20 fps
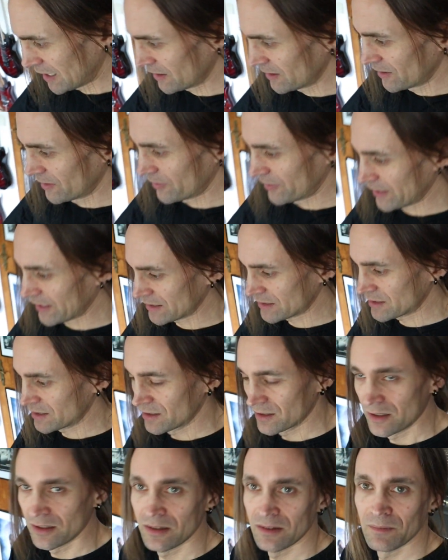Other than that,
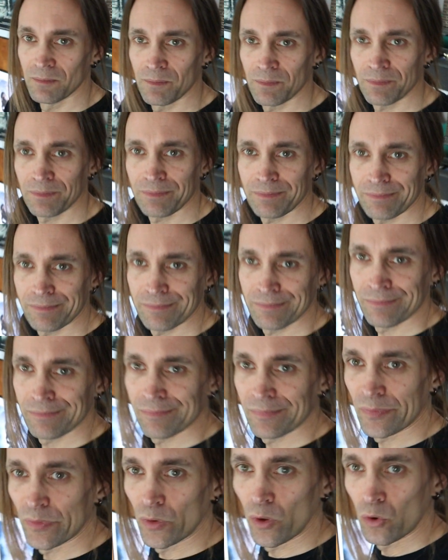
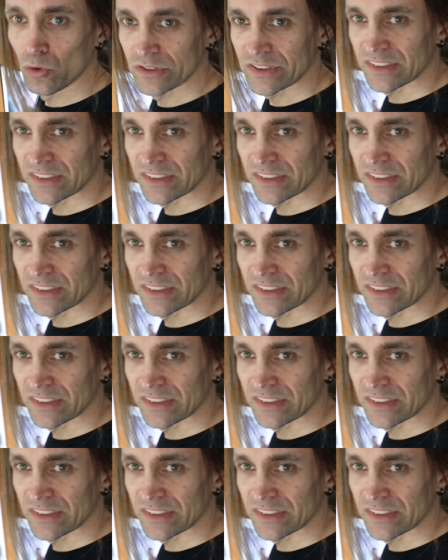no